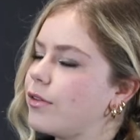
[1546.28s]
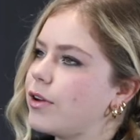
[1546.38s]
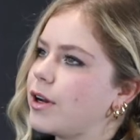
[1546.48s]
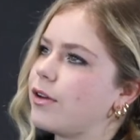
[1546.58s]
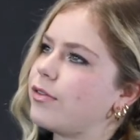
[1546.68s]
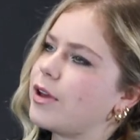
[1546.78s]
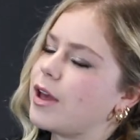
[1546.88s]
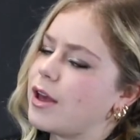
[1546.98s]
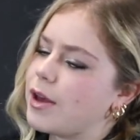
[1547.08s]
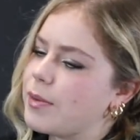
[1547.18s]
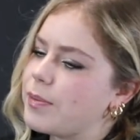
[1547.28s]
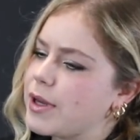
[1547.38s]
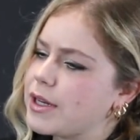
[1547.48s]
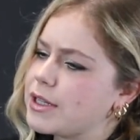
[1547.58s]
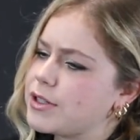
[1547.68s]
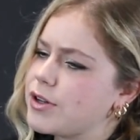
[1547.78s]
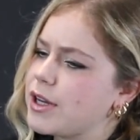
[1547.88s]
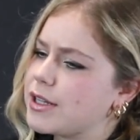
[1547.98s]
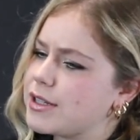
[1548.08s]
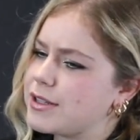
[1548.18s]
Fair enough. But
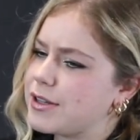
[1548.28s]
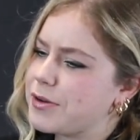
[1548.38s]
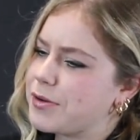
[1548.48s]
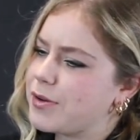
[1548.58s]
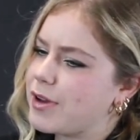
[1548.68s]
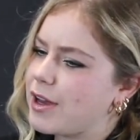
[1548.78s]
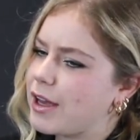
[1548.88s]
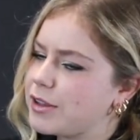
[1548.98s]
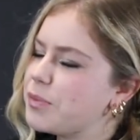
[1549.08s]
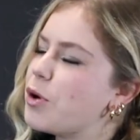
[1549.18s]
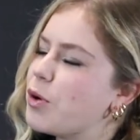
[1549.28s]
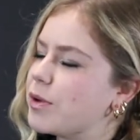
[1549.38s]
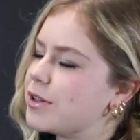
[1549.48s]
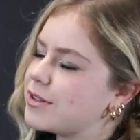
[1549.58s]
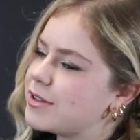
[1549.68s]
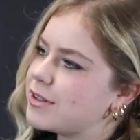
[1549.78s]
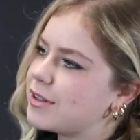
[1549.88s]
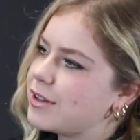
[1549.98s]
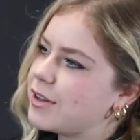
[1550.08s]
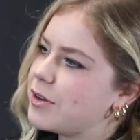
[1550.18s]
Jonas, so at the moment,
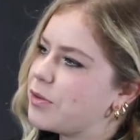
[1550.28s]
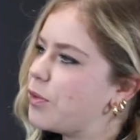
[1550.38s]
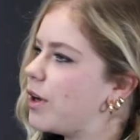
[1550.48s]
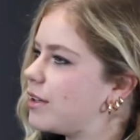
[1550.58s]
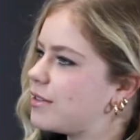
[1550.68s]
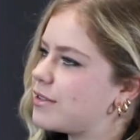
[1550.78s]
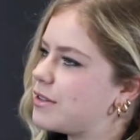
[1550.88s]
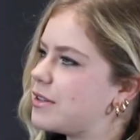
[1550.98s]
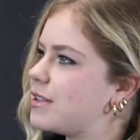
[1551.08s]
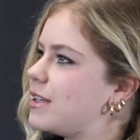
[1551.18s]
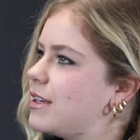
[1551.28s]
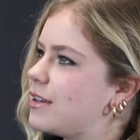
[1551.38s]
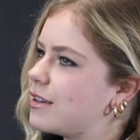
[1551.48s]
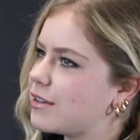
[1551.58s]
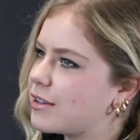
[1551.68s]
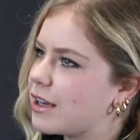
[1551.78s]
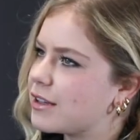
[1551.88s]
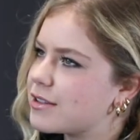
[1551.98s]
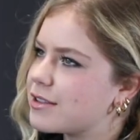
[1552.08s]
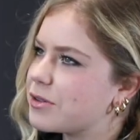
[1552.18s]
what do you see
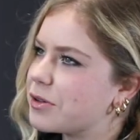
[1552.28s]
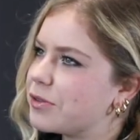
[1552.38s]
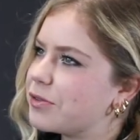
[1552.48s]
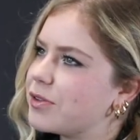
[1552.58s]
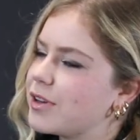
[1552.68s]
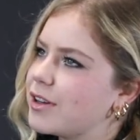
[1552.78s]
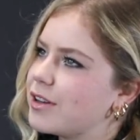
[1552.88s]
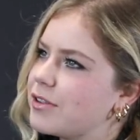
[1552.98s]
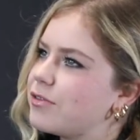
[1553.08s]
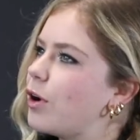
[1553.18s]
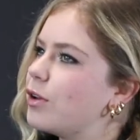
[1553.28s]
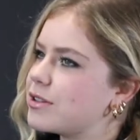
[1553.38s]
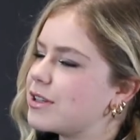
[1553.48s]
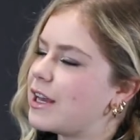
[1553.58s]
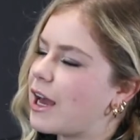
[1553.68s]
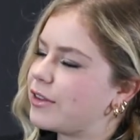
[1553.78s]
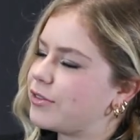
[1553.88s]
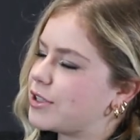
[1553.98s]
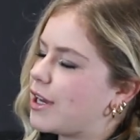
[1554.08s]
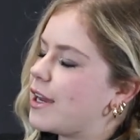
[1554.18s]
gets sort of falsely
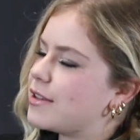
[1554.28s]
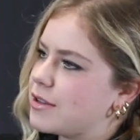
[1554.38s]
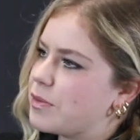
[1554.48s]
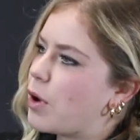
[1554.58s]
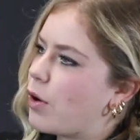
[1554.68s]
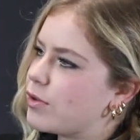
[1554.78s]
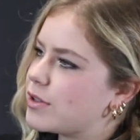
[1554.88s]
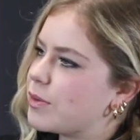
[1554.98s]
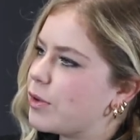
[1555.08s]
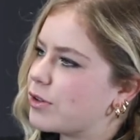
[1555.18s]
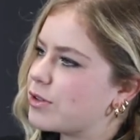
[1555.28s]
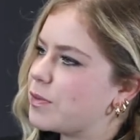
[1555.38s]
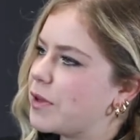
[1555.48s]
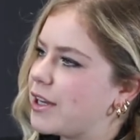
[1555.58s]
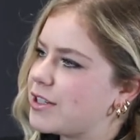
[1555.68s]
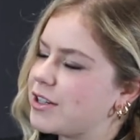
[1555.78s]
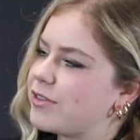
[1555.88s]
advertised the most among supply chain